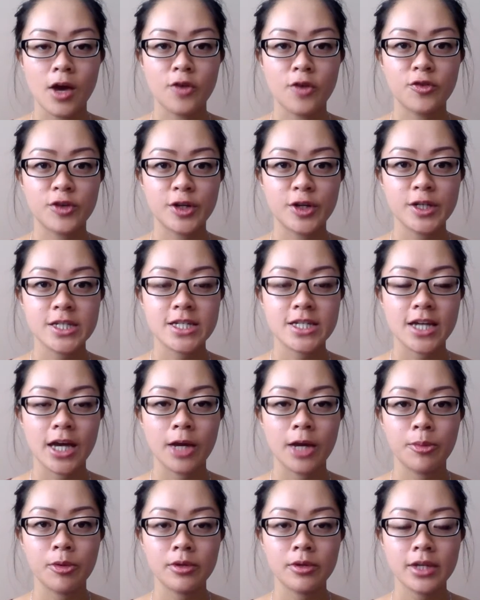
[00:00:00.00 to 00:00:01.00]
First,
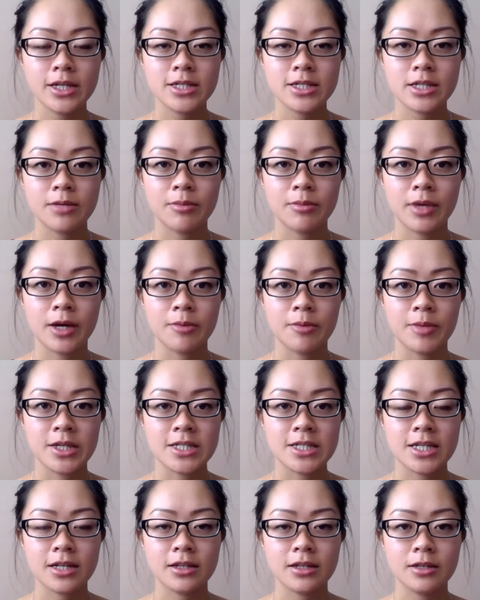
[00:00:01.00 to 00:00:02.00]
hypoglycemia
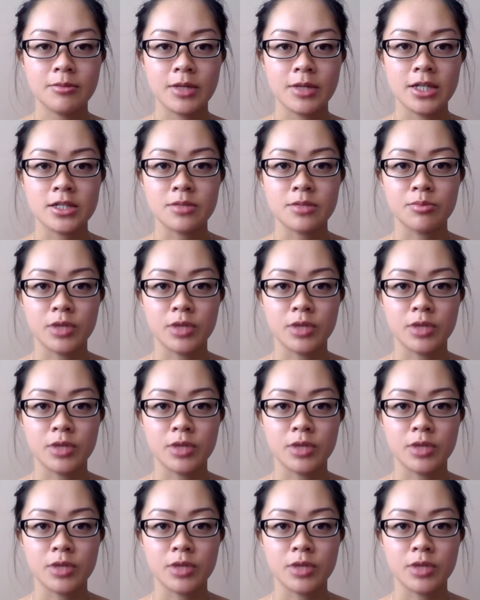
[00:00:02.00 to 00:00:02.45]
basically means